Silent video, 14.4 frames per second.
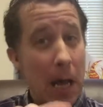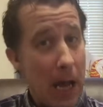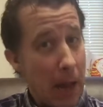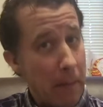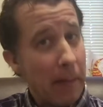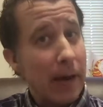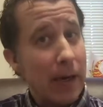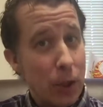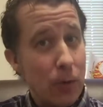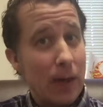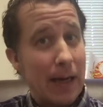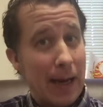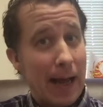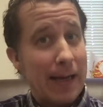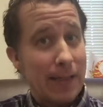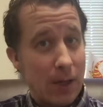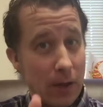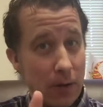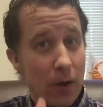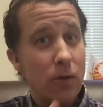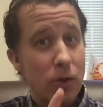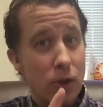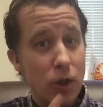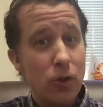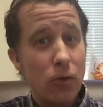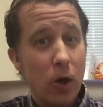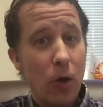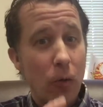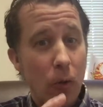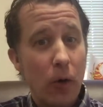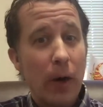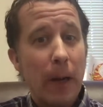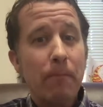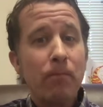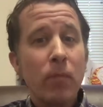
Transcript: I'm going to do a class on those too, don't worry.